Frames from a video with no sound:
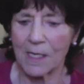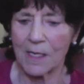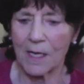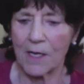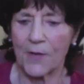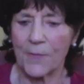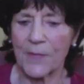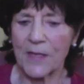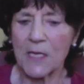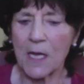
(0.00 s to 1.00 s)
Um,
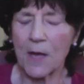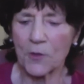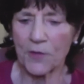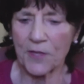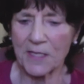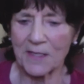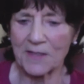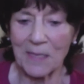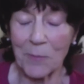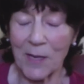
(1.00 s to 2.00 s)
the other thing
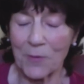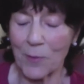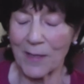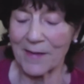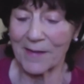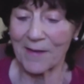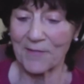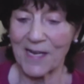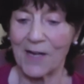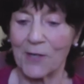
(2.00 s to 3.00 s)
that they, by the way, they
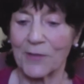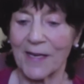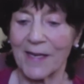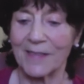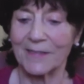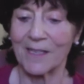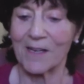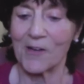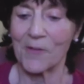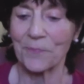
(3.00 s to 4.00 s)
left out and
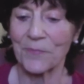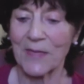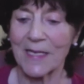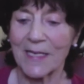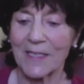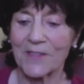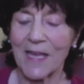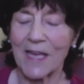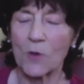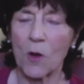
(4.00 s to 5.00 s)
um, is
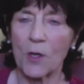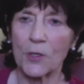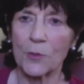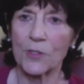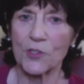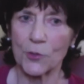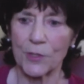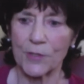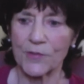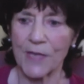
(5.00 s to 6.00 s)
that auto
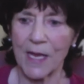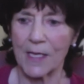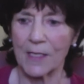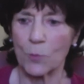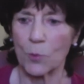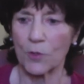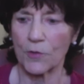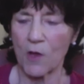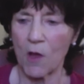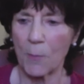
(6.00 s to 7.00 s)
insurance and
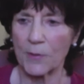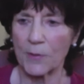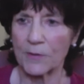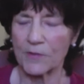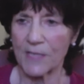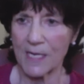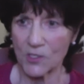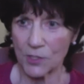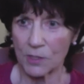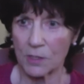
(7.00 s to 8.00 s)
workers'
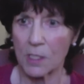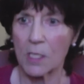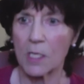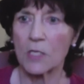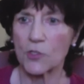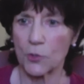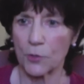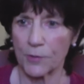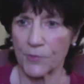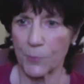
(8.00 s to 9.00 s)
compensation
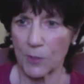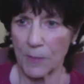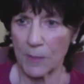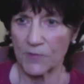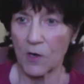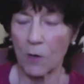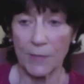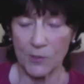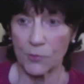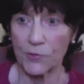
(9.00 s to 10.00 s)
insurance premiums are
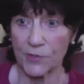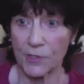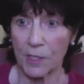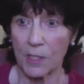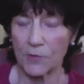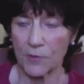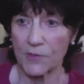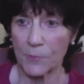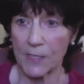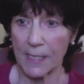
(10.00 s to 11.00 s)
reduced under
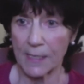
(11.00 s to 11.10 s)
this plan.